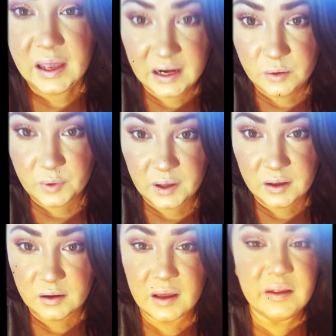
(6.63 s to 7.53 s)
Anyway,
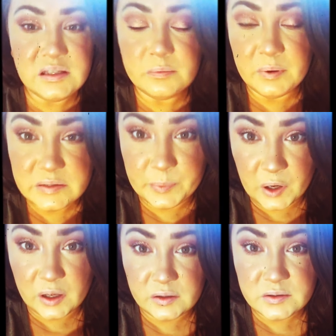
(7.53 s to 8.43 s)
I like to bust
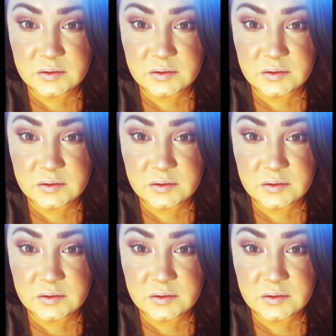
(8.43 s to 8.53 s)
balls,